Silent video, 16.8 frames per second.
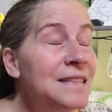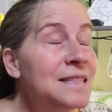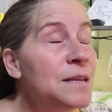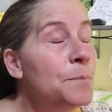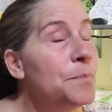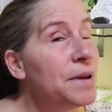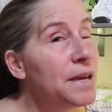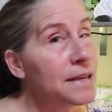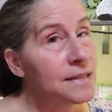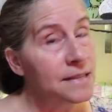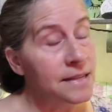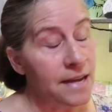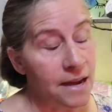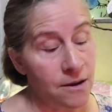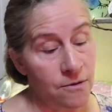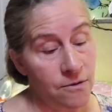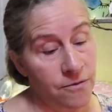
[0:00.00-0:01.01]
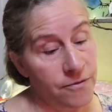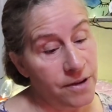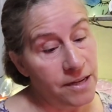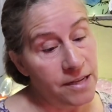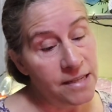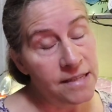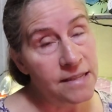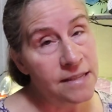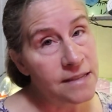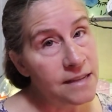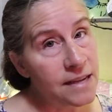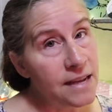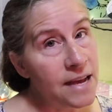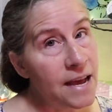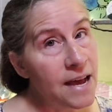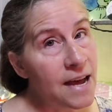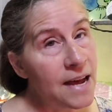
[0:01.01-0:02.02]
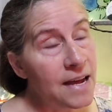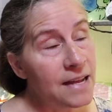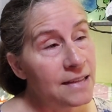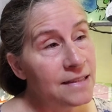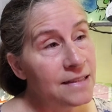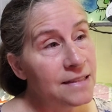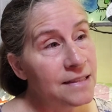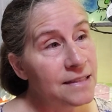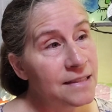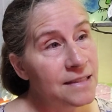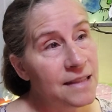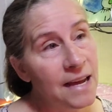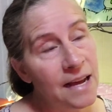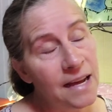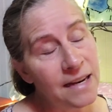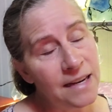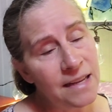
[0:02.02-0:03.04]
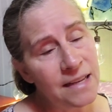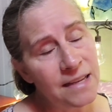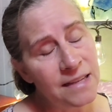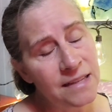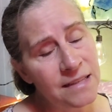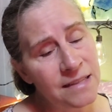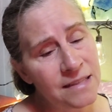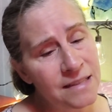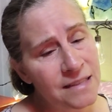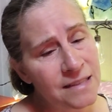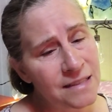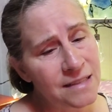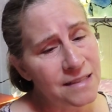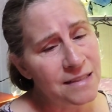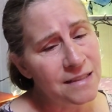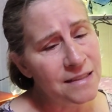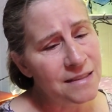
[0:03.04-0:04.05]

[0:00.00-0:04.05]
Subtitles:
a big sacrifice. And that is